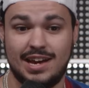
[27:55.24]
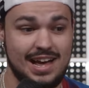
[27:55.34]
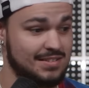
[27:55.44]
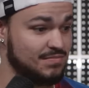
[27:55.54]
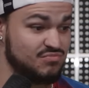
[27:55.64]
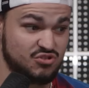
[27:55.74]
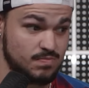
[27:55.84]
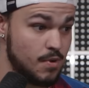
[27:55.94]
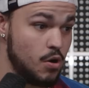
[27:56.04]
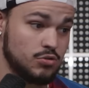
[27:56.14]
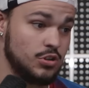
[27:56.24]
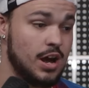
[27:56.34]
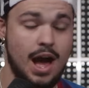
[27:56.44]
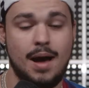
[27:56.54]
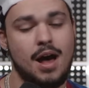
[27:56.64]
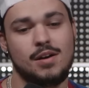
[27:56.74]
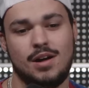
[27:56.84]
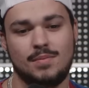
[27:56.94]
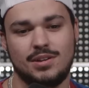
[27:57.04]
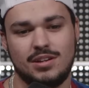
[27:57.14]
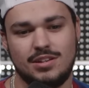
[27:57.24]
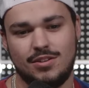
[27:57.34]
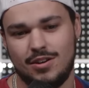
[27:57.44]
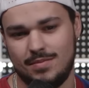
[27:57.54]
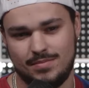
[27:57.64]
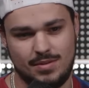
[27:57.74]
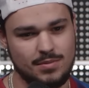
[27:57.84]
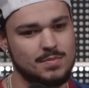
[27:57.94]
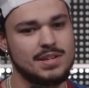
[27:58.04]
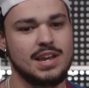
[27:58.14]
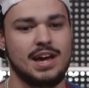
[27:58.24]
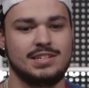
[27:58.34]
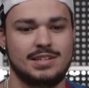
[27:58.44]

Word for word: got smoked. So I, I, am gonna, you know, I'm, I'm gonna be nice.